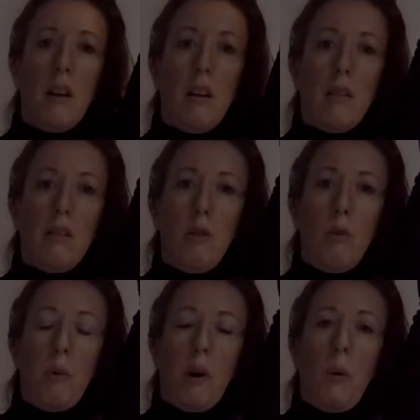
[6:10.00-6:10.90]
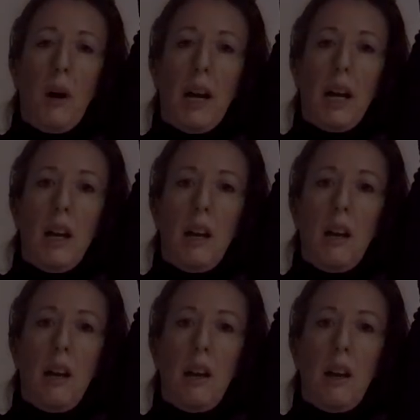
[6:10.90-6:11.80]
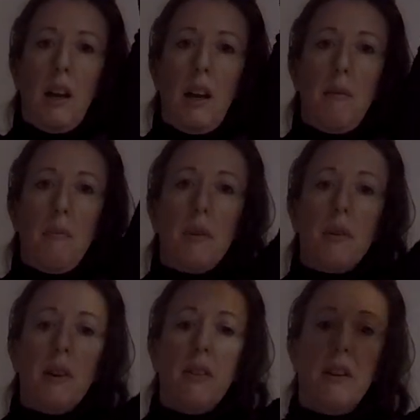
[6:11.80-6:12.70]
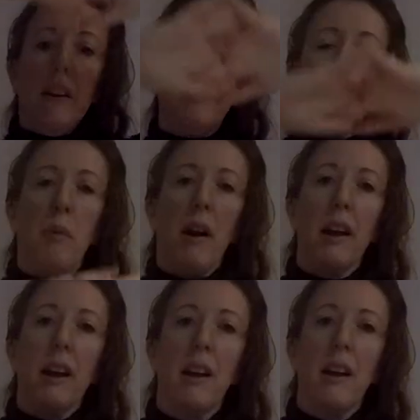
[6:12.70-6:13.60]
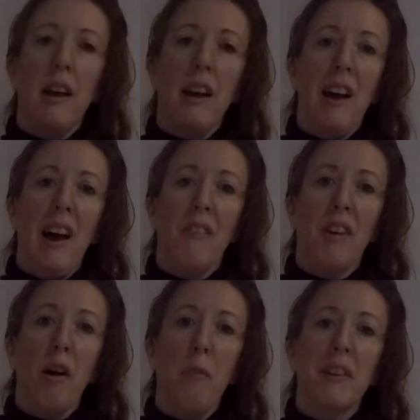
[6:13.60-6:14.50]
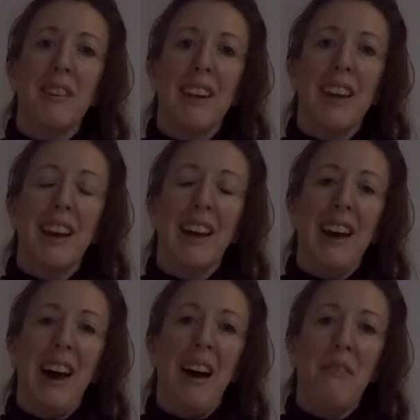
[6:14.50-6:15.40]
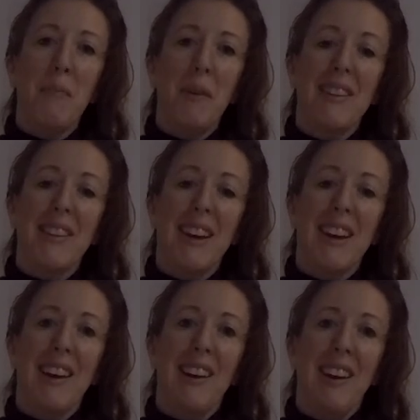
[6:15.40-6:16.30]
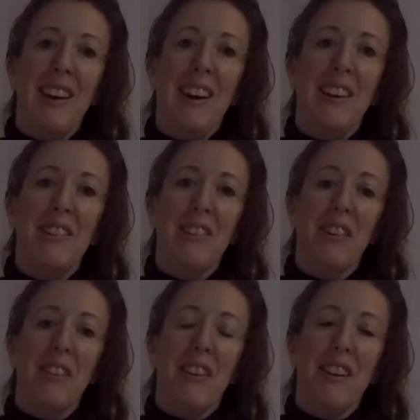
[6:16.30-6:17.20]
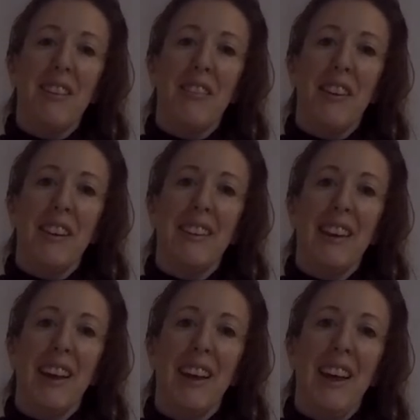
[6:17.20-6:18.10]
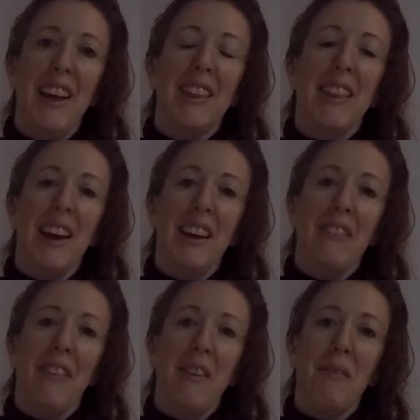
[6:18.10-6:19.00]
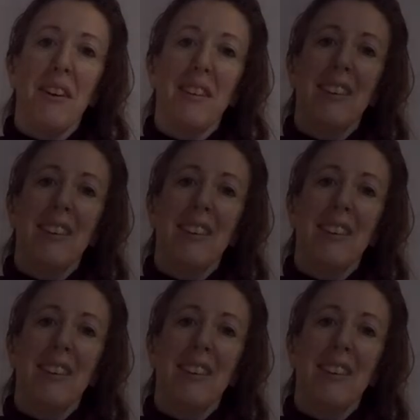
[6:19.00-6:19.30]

super quick, in between your knitting break. Have a cup of tea, have a biscuit, enjoy the rest of your knitting. Thank you very much.